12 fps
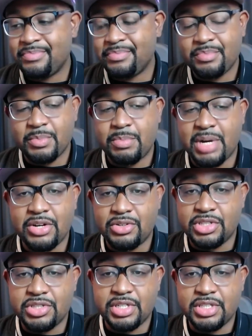by going
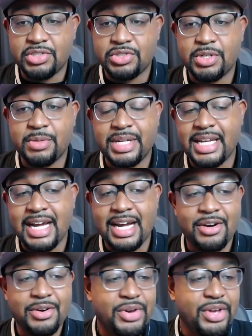straight to streaming.
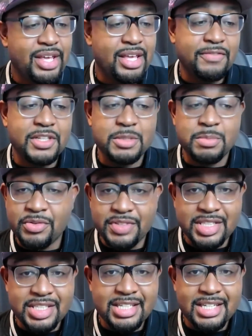Now, if this movie is
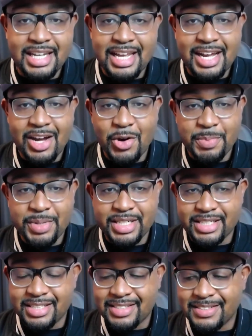good, like I hope it
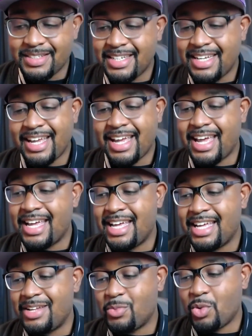is,
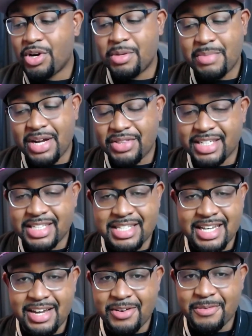and word of mouth gets
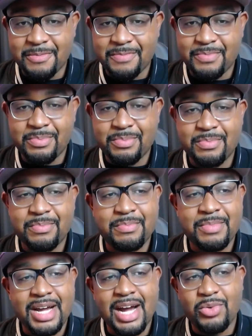out,
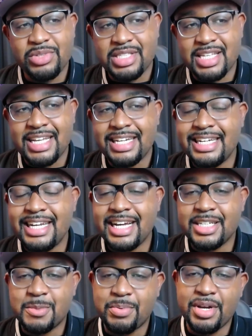I would say the next
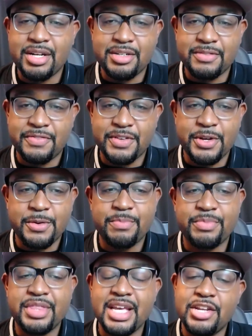Predator film,
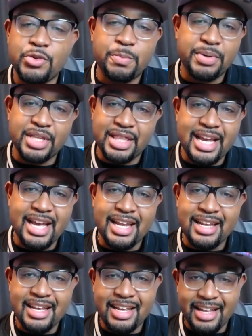then you put that
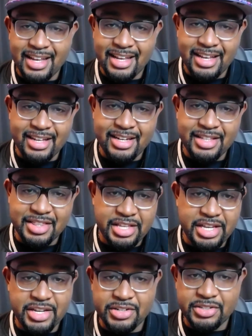in
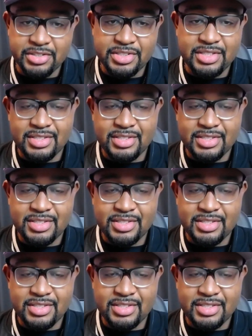theaters.